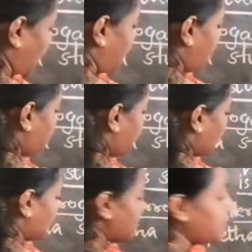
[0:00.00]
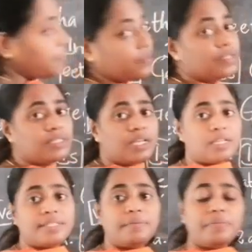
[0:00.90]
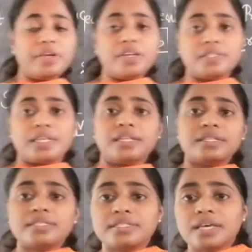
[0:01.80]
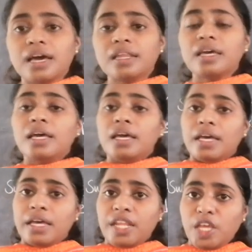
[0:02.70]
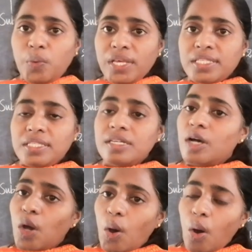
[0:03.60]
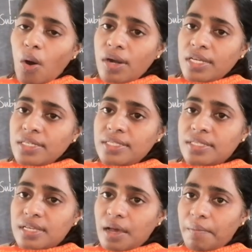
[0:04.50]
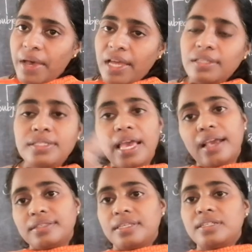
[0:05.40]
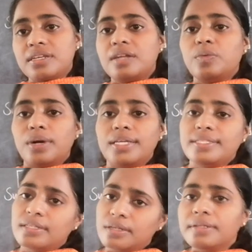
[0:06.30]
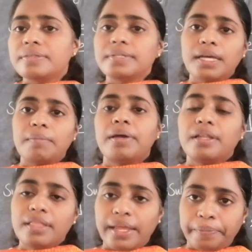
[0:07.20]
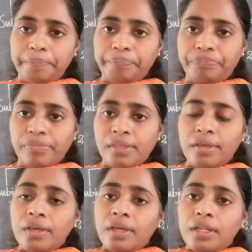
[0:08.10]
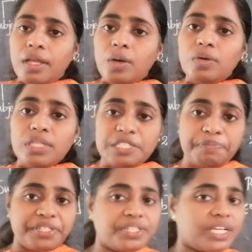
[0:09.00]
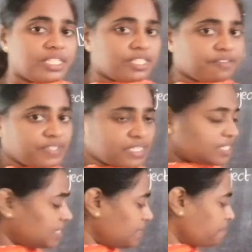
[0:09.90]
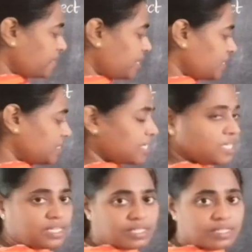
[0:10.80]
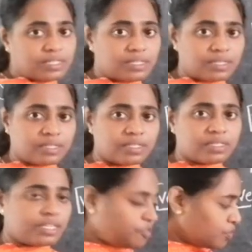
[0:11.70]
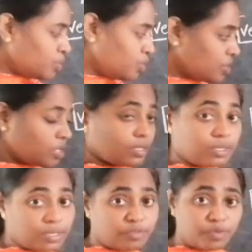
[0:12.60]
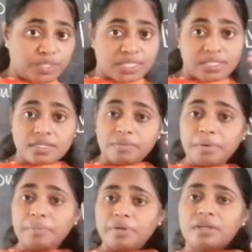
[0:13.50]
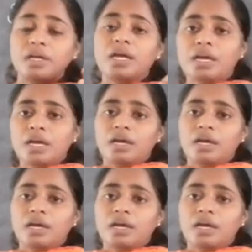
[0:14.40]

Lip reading: Imperative sentence. Imperative sentences are request, orders, commands, etc. Advice and all, it will come under that. Now, the specialty of this imperative sentence, if you just remember,